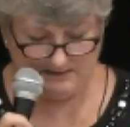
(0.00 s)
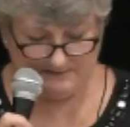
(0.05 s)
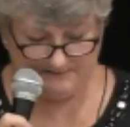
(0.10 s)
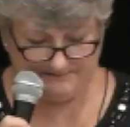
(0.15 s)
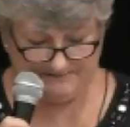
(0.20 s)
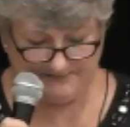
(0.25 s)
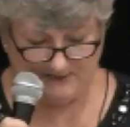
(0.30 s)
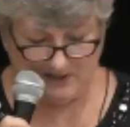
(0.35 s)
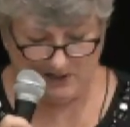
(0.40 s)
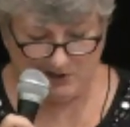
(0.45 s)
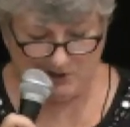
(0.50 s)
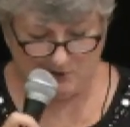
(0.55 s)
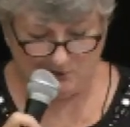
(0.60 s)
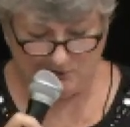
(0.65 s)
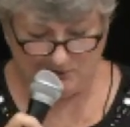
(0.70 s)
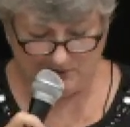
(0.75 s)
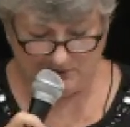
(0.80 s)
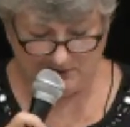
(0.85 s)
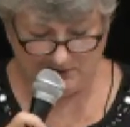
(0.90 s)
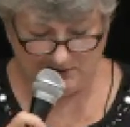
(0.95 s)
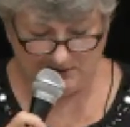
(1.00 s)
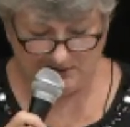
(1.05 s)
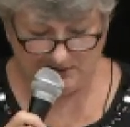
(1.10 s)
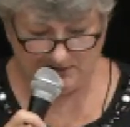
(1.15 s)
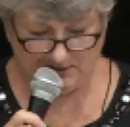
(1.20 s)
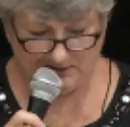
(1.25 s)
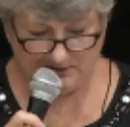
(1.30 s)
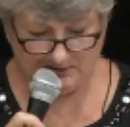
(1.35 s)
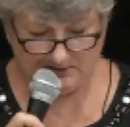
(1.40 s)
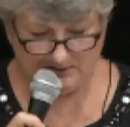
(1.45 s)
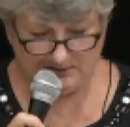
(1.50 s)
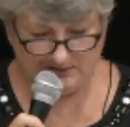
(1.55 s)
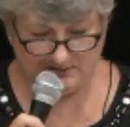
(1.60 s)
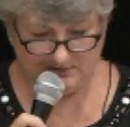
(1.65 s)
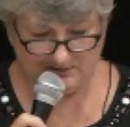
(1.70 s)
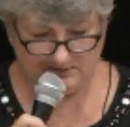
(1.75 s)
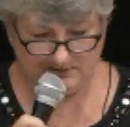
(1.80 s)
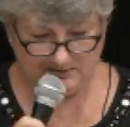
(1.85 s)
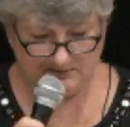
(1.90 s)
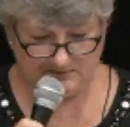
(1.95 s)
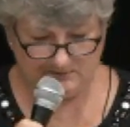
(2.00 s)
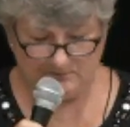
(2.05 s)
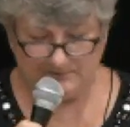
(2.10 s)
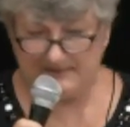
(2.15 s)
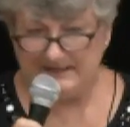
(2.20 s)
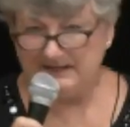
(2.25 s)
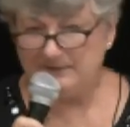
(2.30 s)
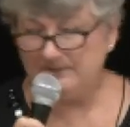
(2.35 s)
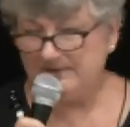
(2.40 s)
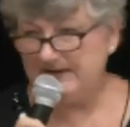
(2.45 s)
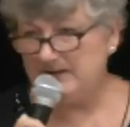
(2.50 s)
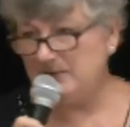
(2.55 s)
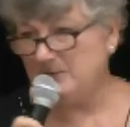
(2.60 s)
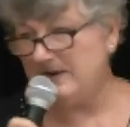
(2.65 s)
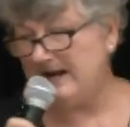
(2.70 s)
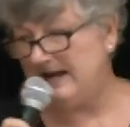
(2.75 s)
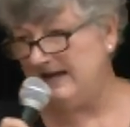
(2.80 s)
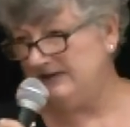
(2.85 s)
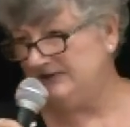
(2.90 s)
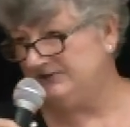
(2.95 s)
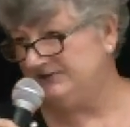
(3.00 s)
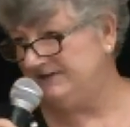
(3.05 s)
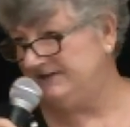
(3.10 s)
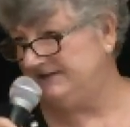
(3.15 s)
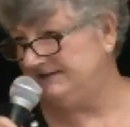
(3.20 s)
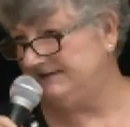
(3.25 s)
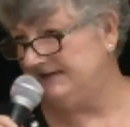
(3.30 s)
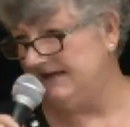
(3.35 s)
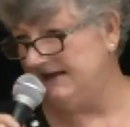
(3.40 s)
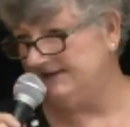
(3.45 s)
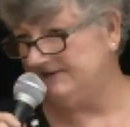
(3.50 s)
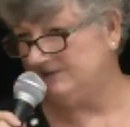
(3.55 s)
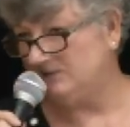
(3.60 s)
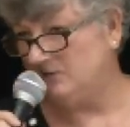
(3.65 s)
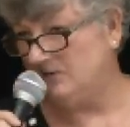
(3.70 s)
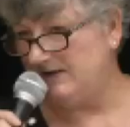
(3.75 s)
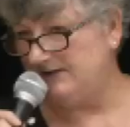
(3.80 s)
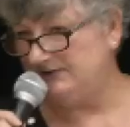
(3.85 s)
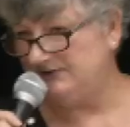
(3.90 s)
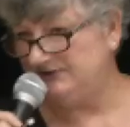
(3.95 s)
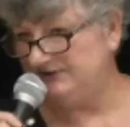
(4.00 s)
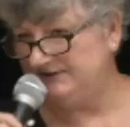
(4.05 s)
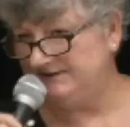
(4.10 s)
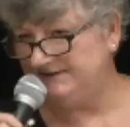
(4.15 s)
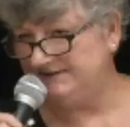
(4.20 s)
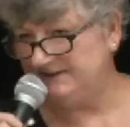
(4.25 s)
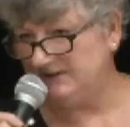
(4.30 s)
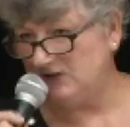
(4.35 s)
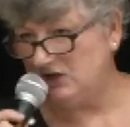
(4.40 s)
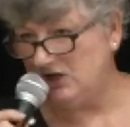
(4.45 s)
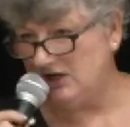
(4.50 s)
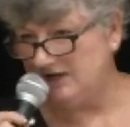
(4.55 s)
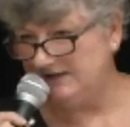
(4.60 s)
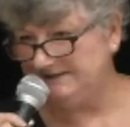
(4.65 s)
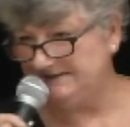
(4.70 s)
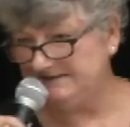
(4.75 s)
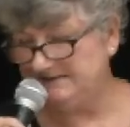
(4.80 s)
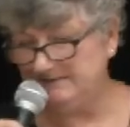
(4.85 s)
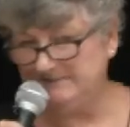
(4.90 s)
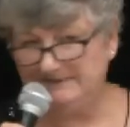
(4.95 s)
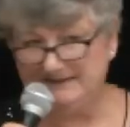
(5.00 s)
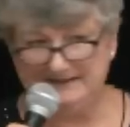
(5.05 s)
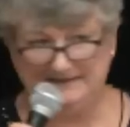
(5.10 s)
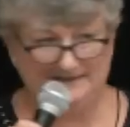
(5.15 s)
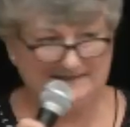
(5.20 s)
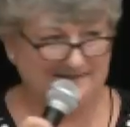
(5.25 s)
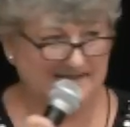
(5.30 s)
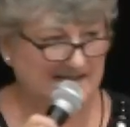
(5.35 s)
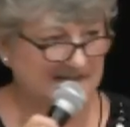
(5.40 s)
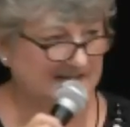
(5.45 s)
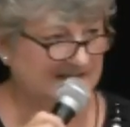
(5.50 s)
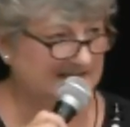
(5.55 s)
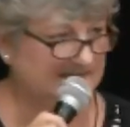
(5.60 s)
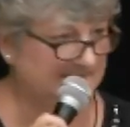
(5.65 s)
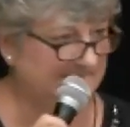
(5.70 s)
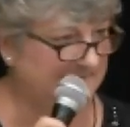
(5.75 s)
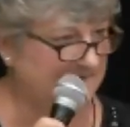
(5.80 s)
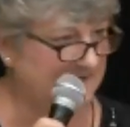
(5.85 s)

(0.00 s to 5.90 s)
So, when I rearranged these test questions, it caused some consecutive